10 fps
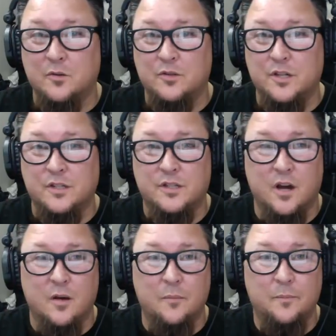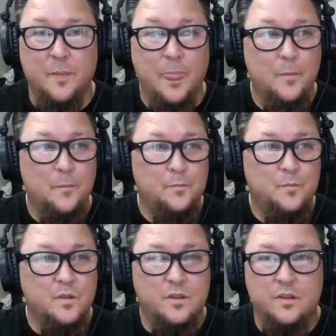just from
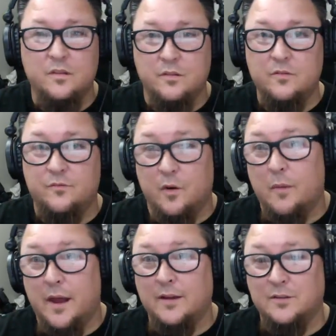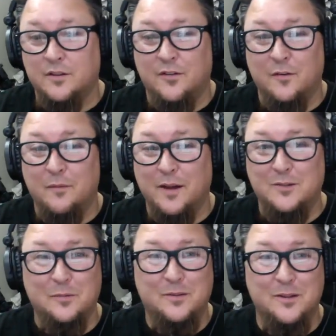my
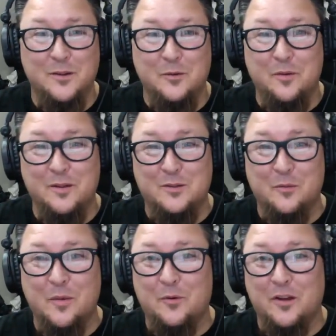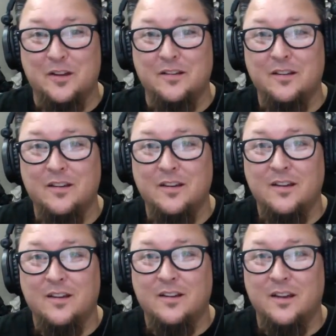trip to the UP, so people can
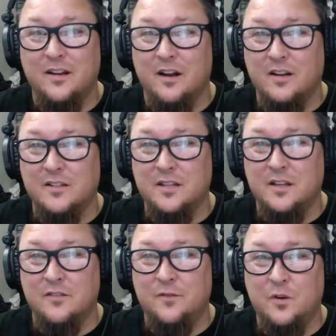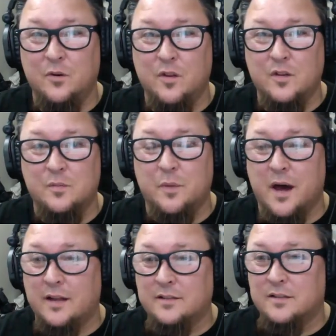can see a few of the
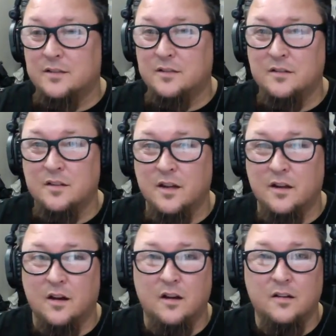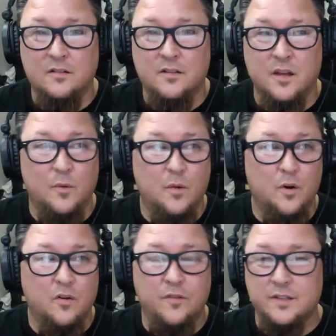spots that that we
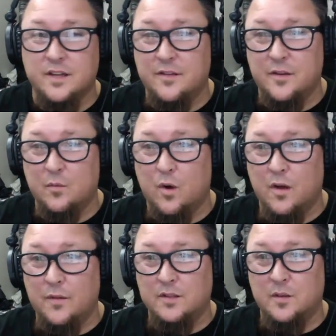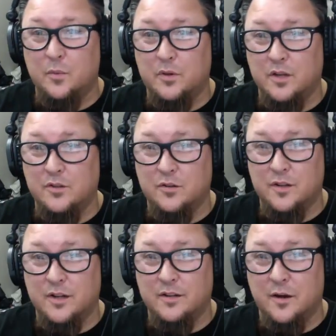will visit, and then one that's a potential
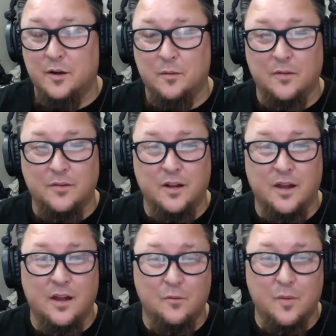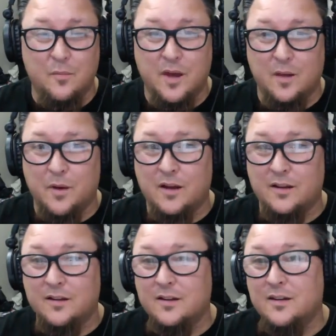that I talked about that I have in my back
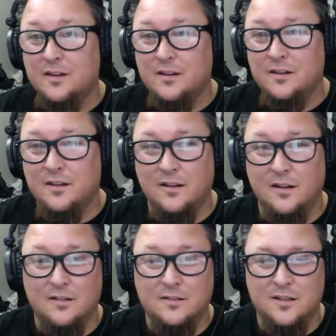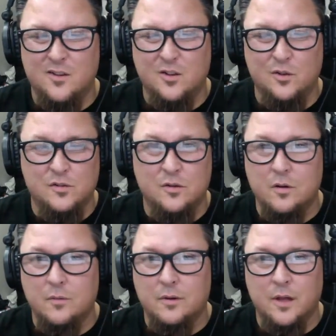pocket, and I'll tell the little
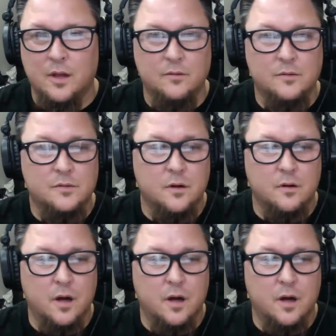story about that one. So